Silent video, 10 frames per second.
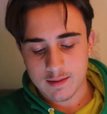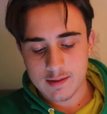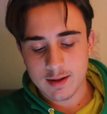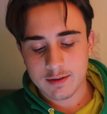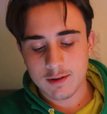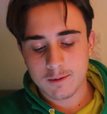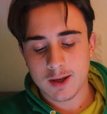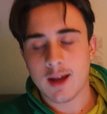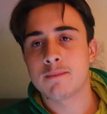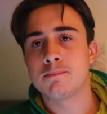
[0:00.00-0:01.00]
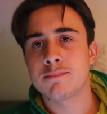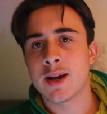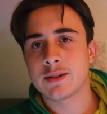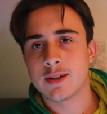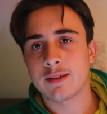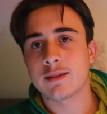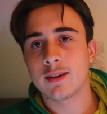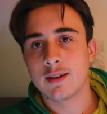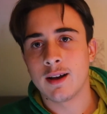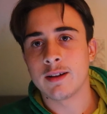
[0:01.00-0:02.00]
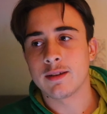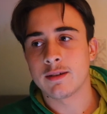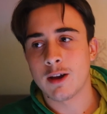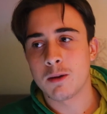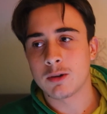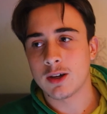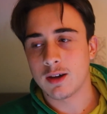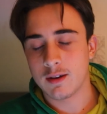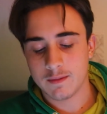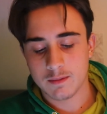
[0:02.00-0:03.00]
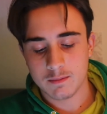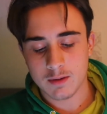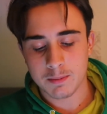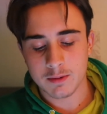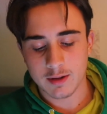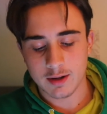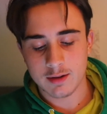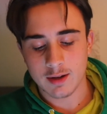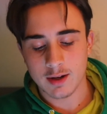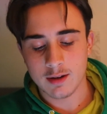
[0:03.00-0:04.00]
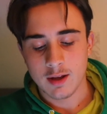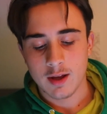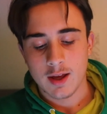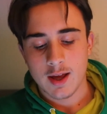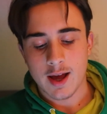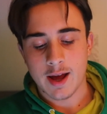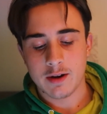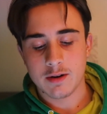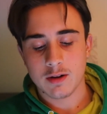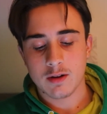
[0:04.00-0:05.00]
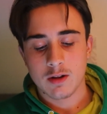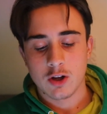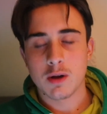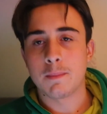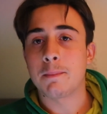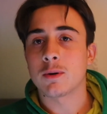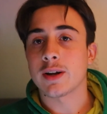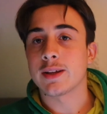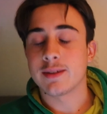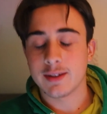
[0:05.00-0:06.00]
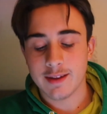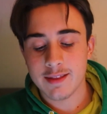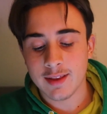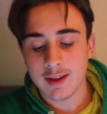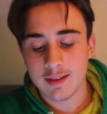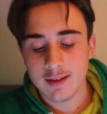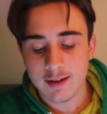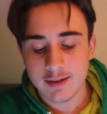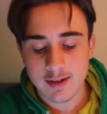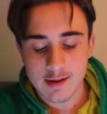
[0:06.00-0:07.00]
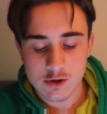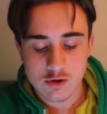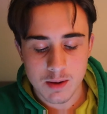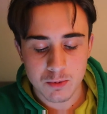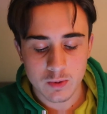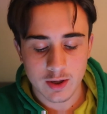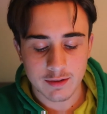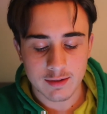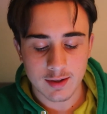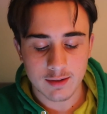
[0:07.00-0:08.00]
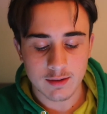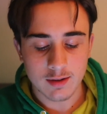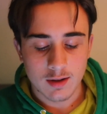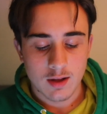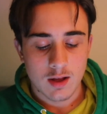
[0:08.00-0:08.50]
Next up we have Manchester United's home kit, representing and commemorating the 99 treble winning season.